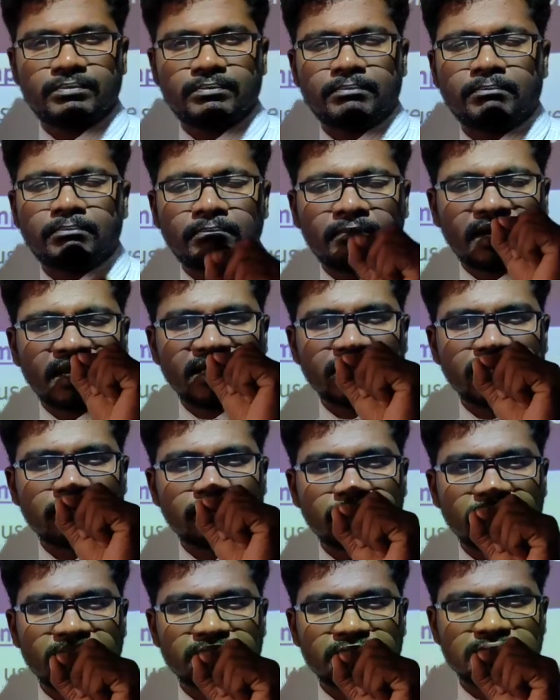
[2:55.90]
minor
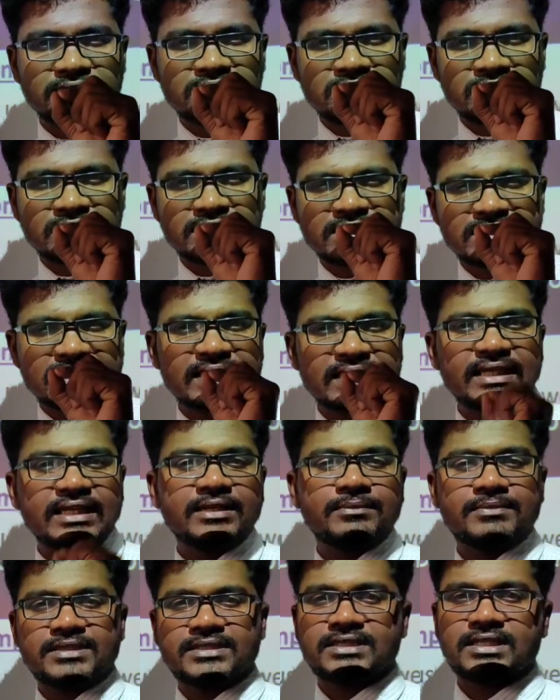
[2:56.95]
silly
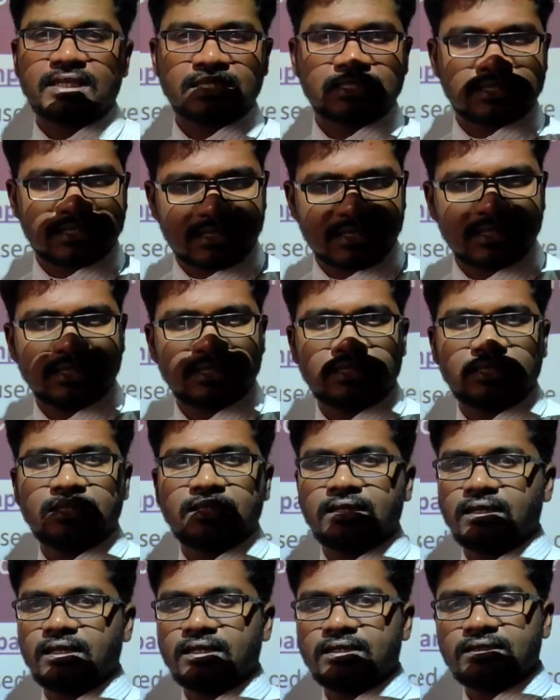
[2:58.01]
mistakes
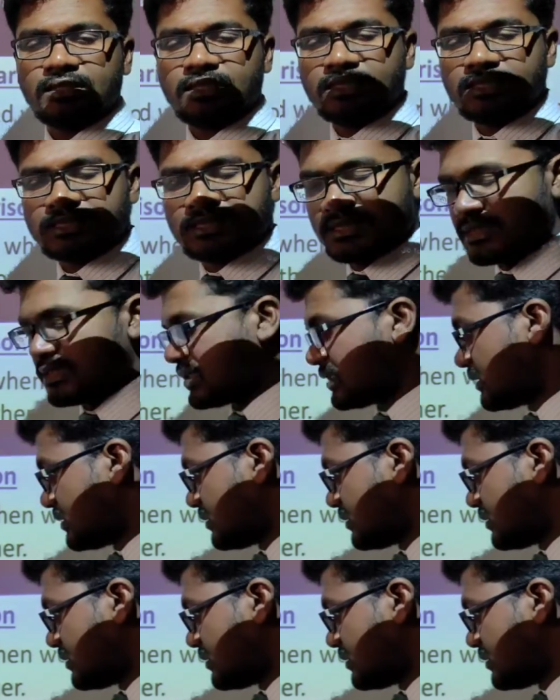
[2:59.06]
in these